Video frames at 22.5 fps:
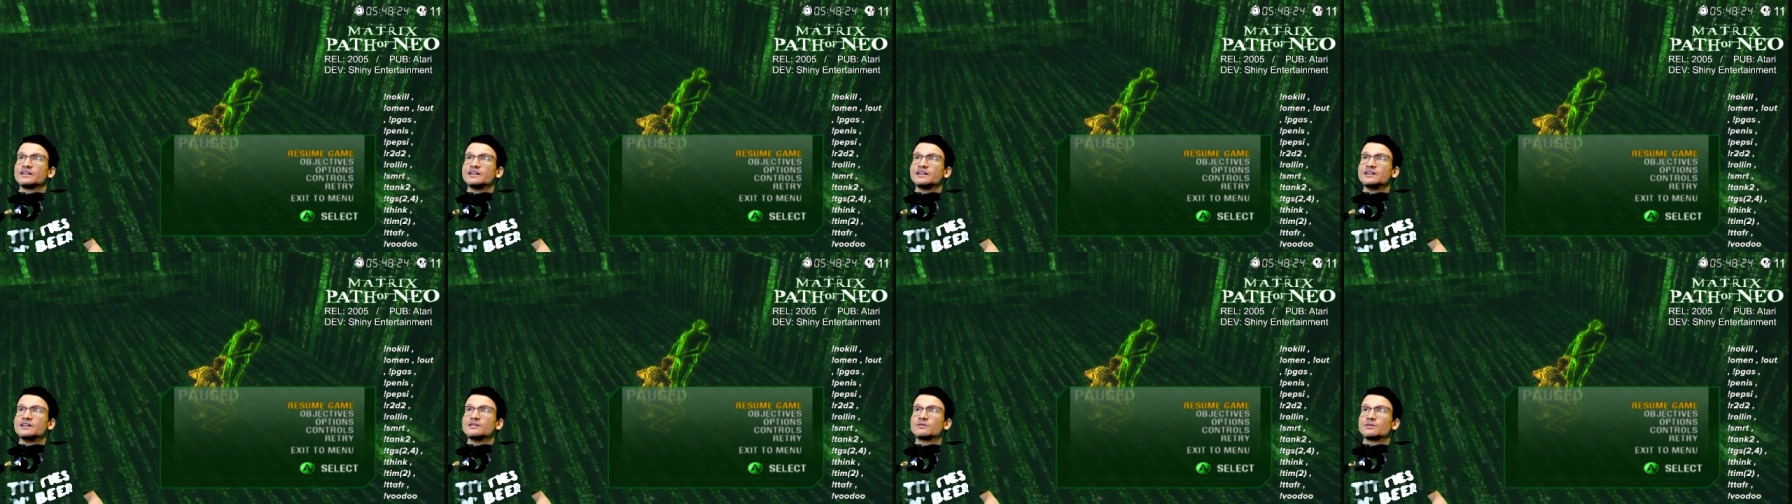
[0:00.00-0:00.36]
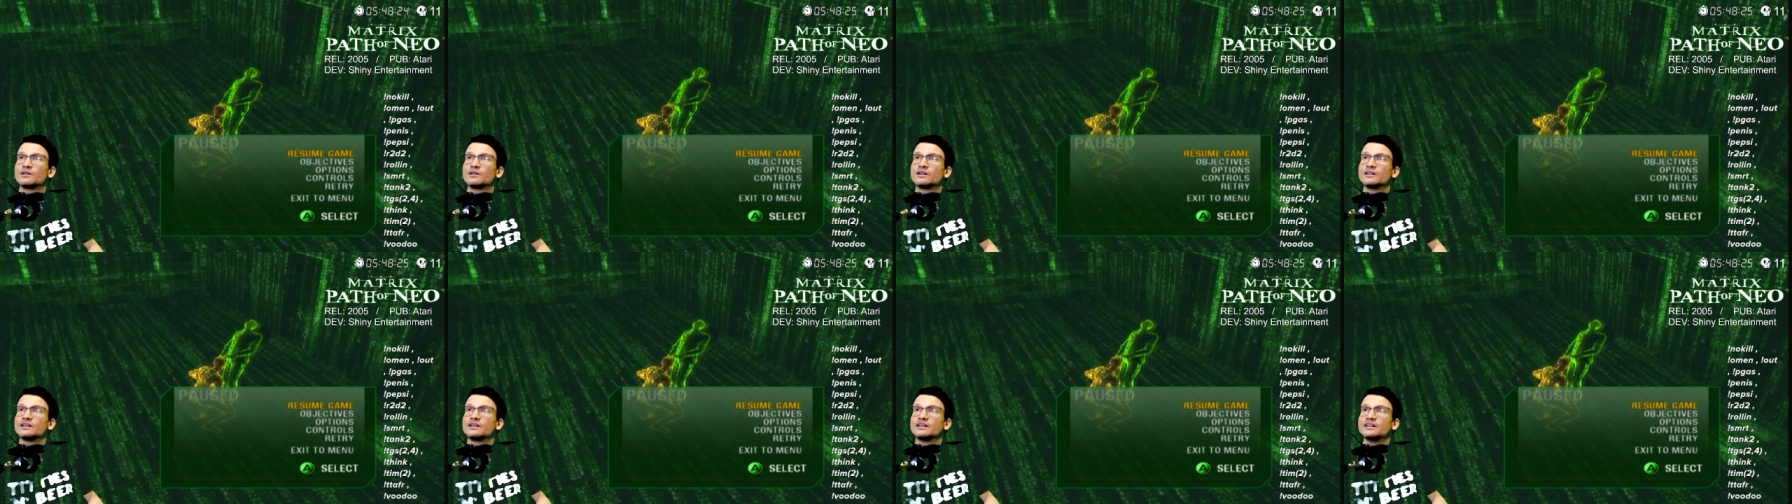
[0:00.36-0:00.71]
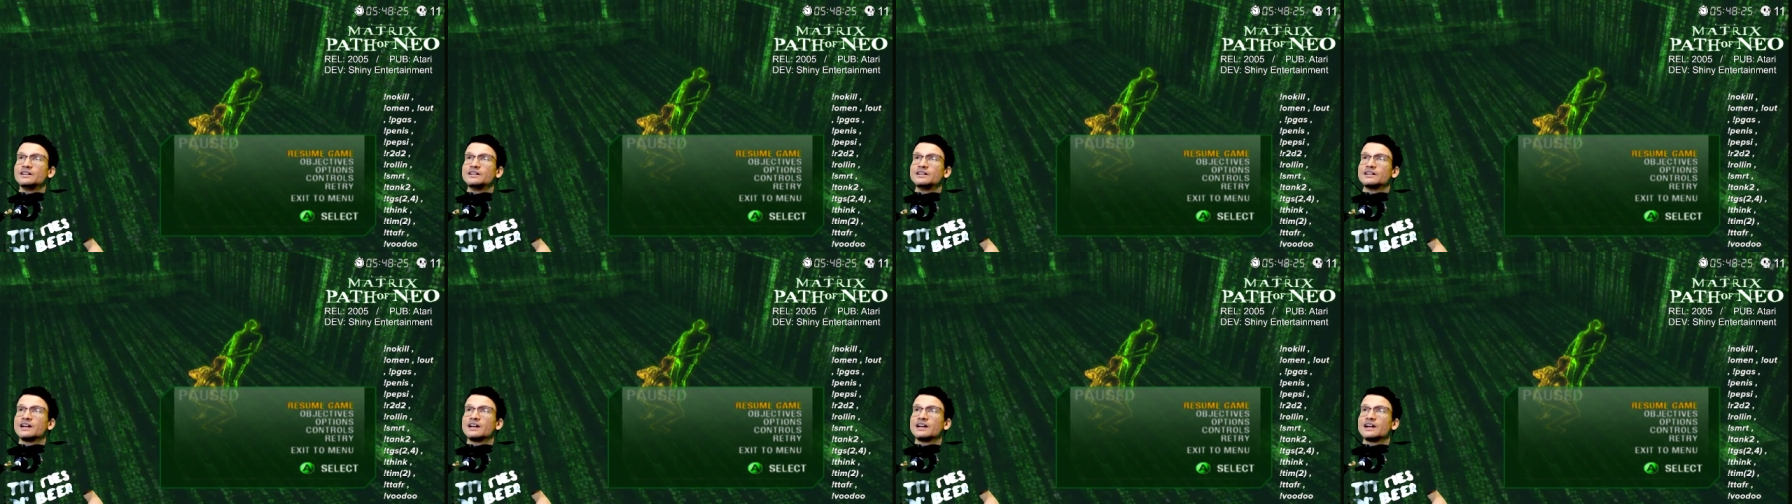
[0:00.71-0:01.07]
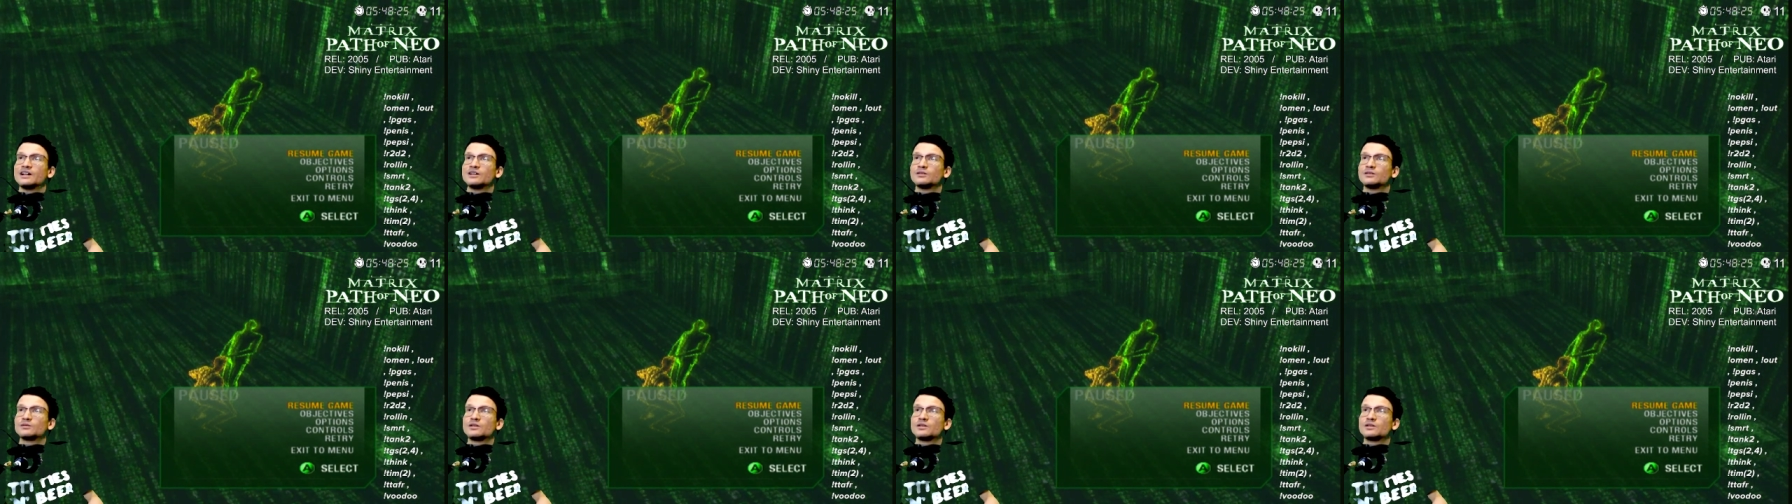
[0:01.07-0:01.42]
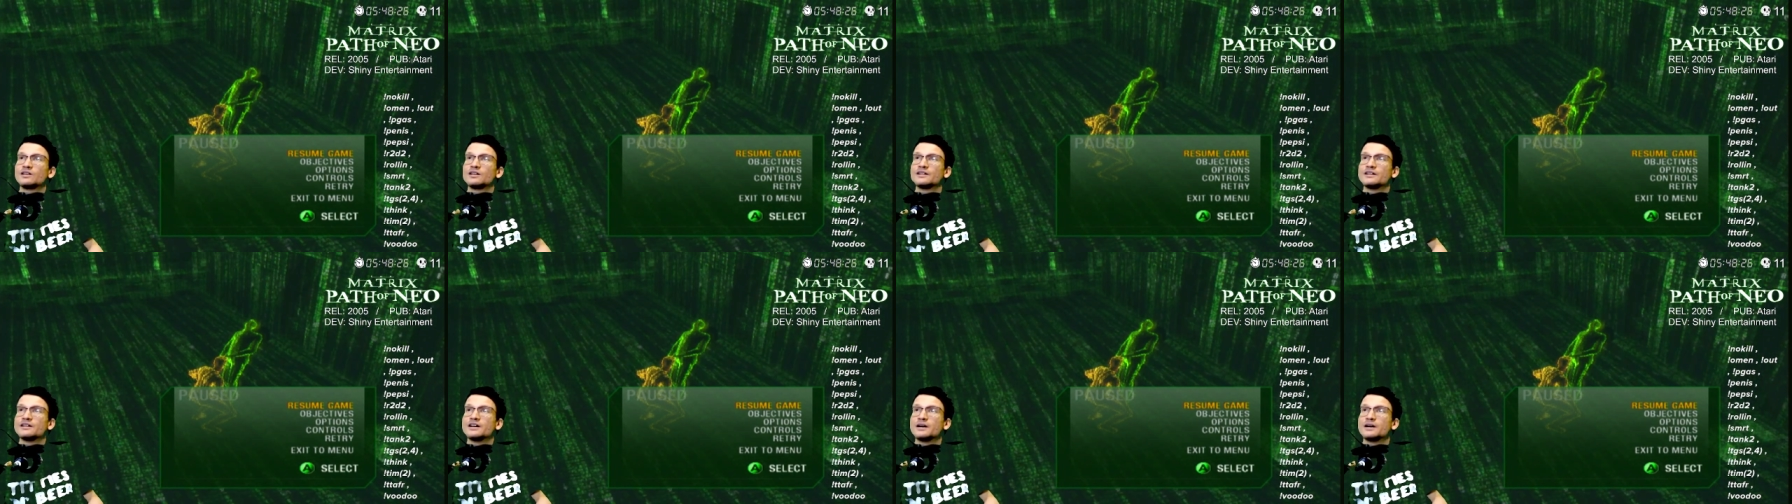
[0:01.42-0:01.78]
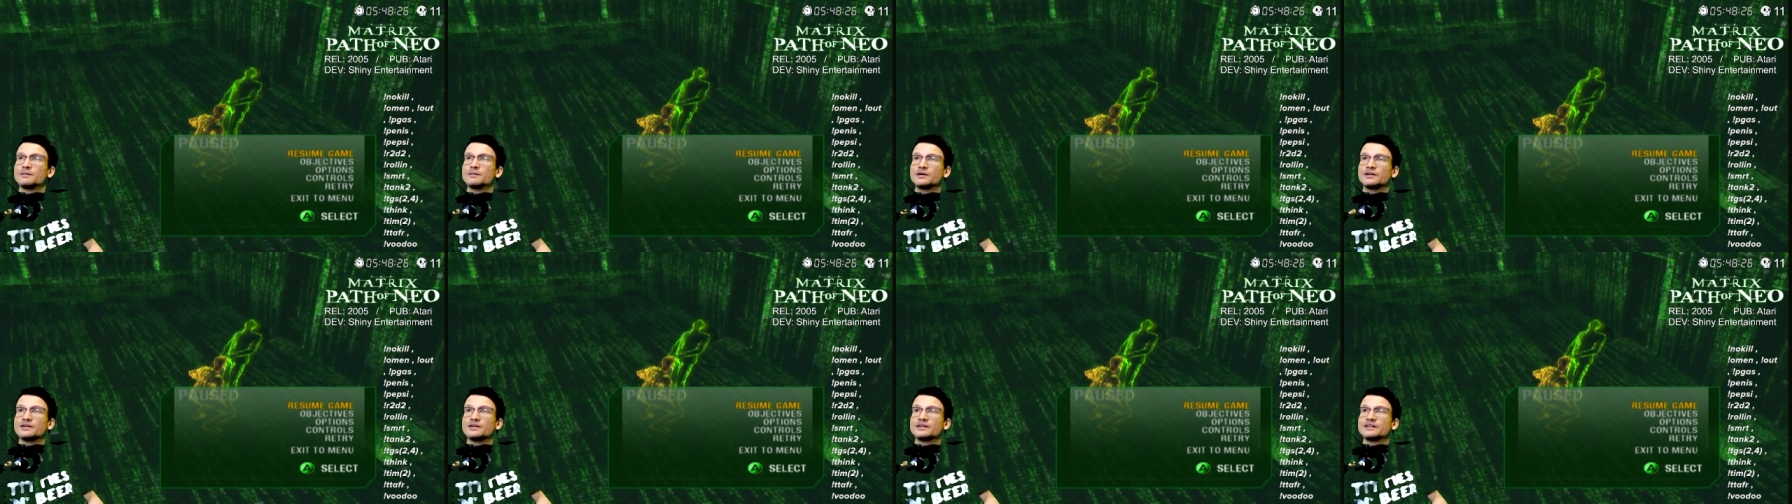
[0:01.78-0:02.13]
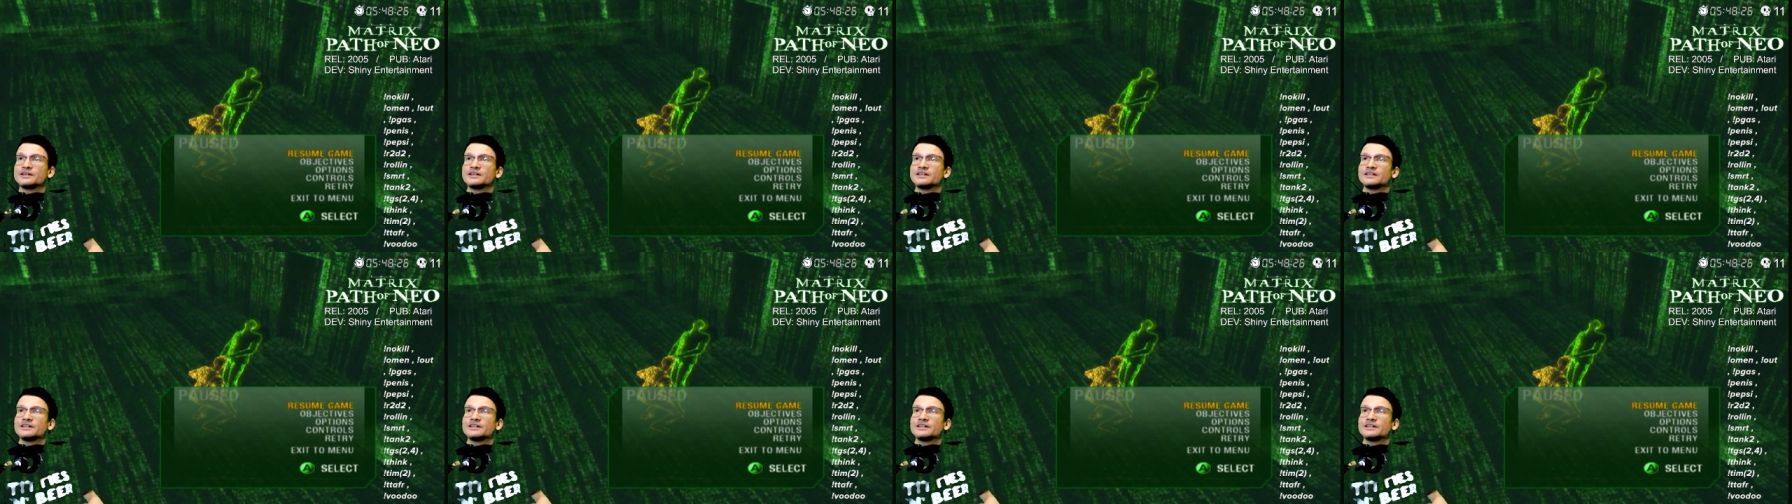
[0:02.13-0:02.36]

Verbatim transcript: e, e, L. Ron Hubbard.